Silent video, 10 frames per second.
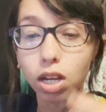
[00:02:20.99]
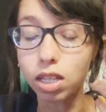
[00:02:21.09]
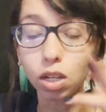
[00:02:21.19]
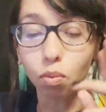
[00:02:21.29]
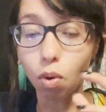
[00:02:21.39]

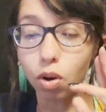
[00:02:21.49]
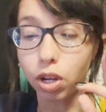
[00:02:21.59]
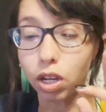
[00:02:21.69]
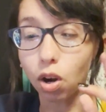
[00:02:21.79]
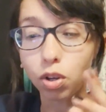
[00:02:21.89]
Is it
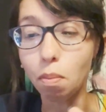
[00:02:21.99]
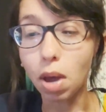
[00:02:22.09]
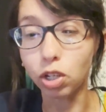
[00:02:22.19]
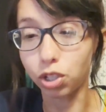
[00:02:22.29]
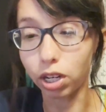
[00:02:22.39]
working? Are you
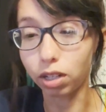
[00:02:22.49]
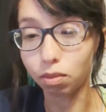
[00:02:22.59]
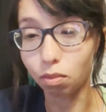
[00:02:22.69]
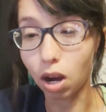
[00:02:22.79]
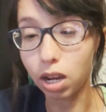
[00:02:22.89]
meshing,
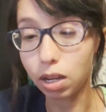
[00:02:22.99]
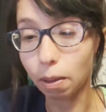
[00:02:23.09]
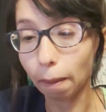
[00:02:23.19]
right?